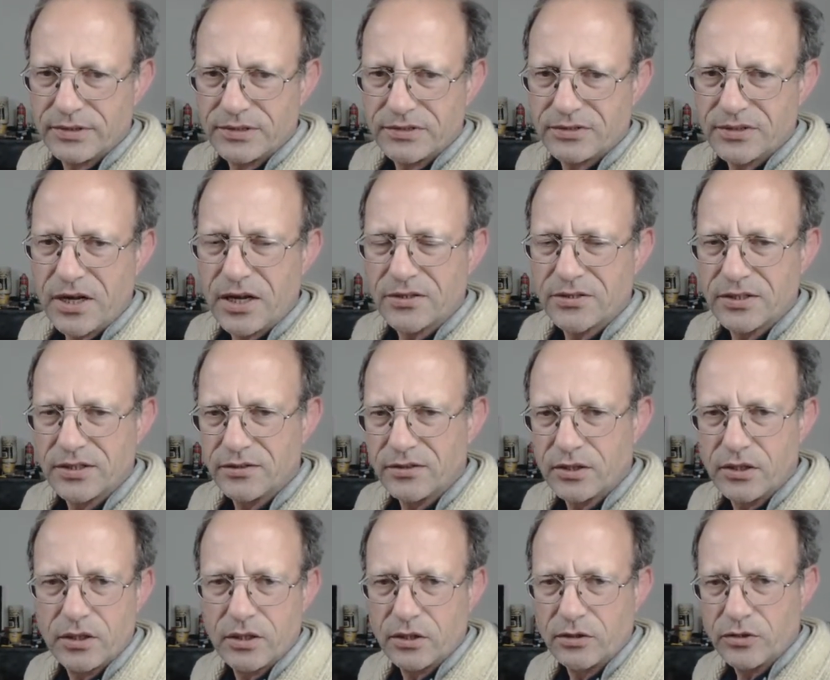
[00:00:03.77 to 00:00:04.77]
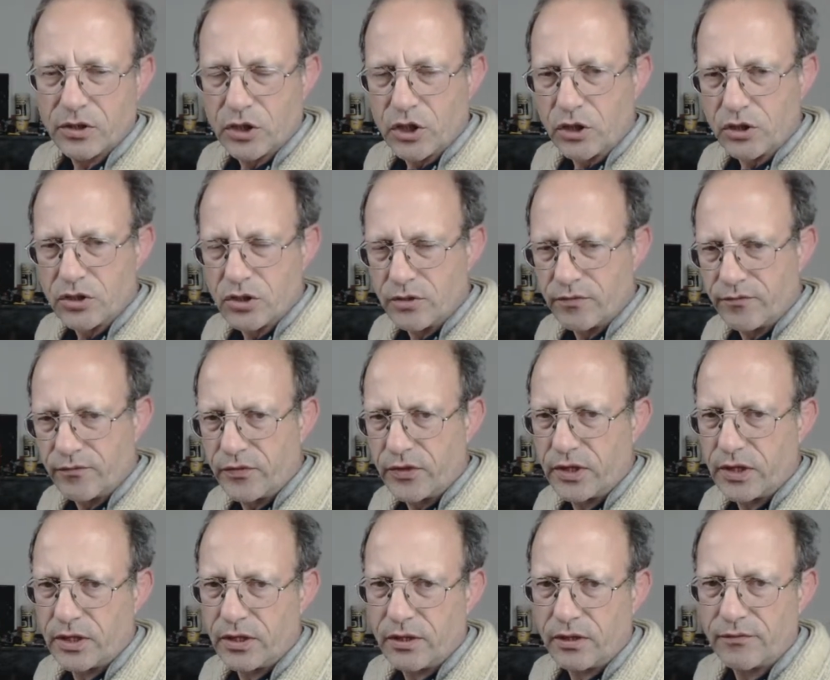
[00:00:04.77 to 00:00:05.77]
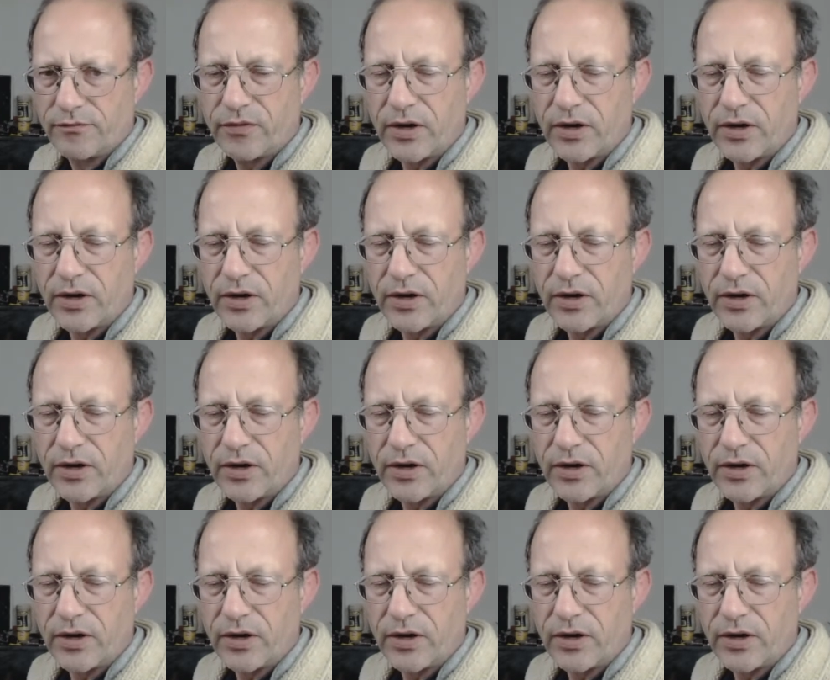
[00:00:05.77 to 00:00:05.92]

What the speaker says: starting the cut of the